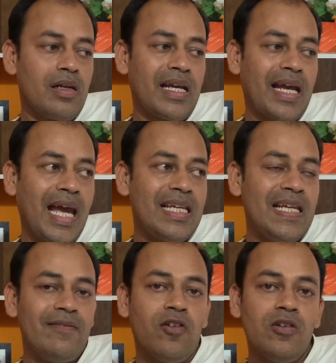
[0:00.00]
can
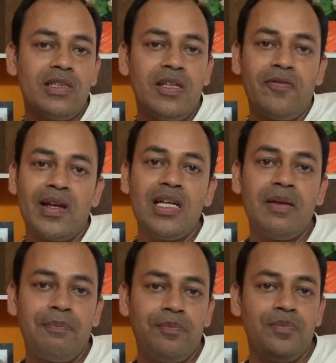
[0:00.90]
involve
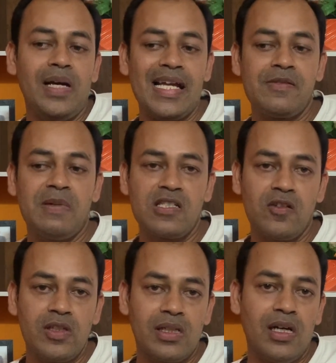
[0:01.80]
different aspects
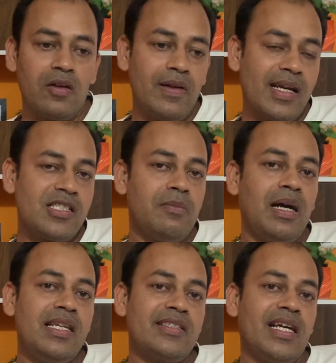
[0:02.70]
of the car, whereas the mileage can